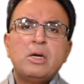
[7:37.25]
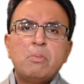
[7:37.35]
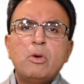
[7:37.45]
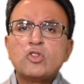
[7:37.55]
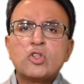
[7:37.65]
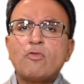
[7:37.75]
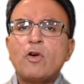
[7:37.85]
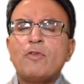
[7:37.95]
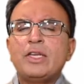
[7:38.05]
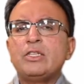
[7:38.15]
Most software
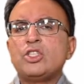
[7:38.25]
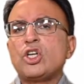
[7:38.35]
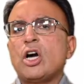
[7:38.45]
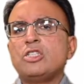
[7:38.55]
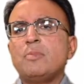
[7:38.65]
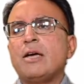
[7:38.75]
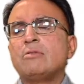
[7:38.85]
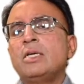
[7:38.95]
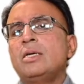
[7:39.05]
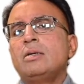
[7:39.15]
vendors charge about
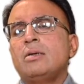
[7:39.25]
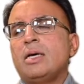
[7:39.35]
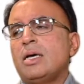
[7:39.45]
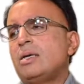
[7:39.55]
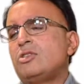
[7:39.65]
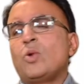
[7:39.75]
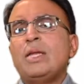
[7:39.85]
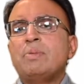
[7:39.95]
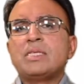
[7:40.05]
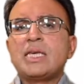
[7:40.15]

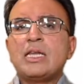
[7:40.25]
20%